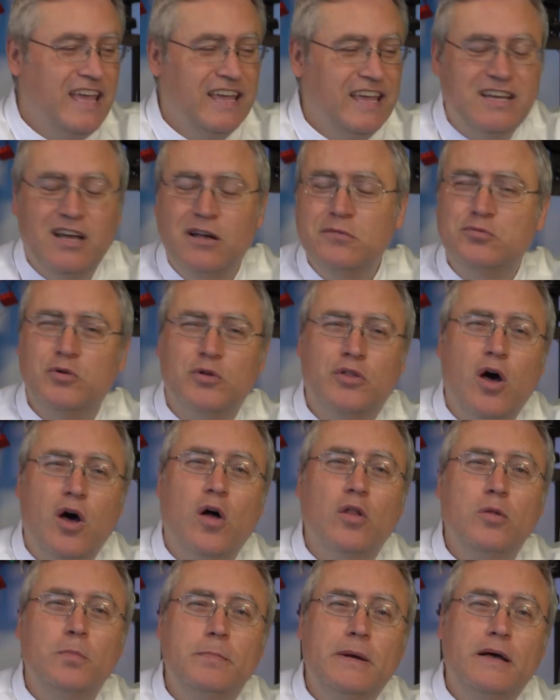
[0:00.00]
it comes with
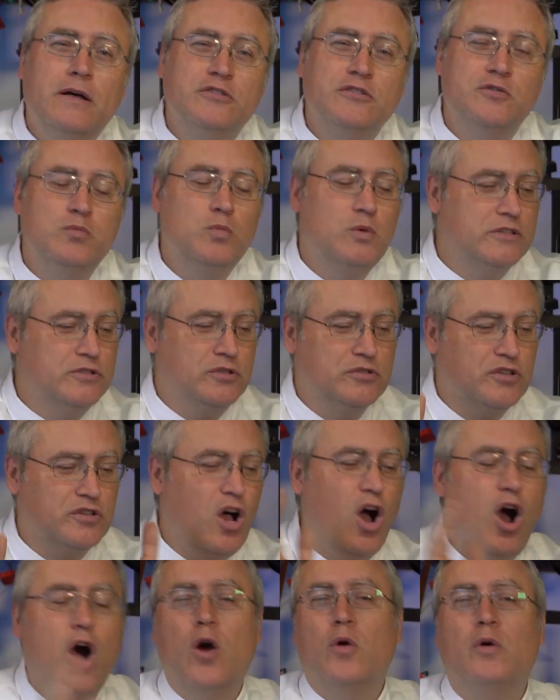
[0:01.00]
all the bells and whistles
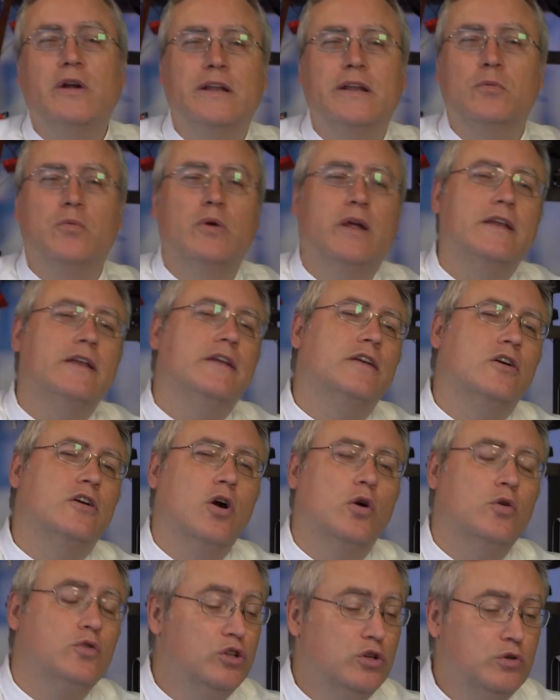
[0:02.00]
already ready to
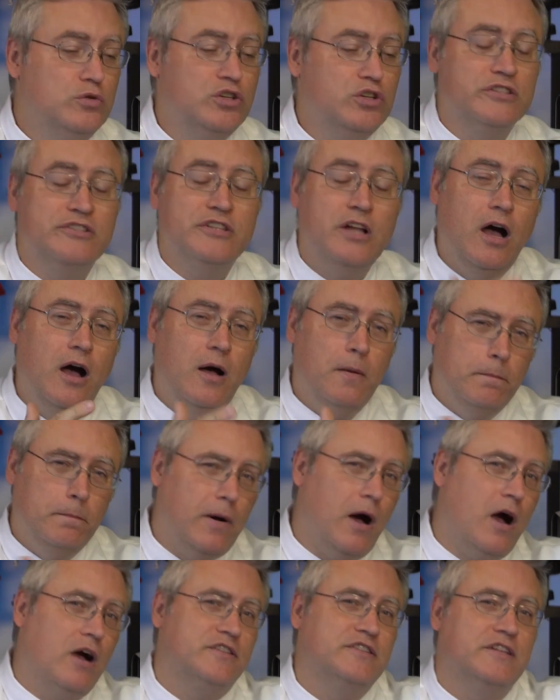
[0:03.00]
go, you just
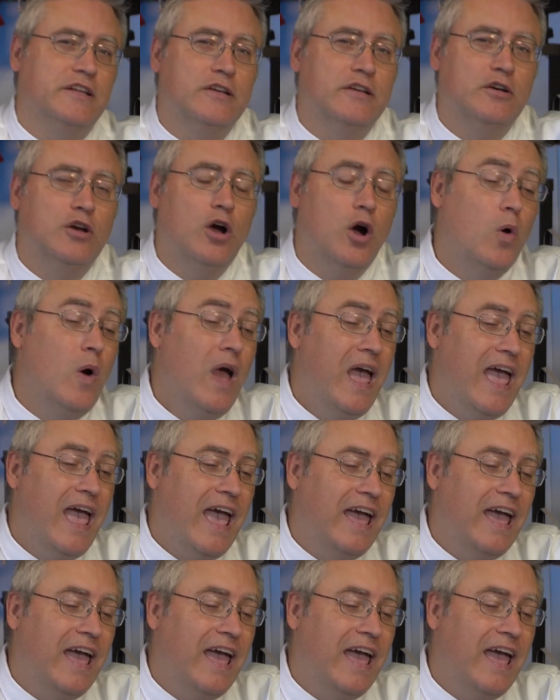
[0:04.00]
unbox and go,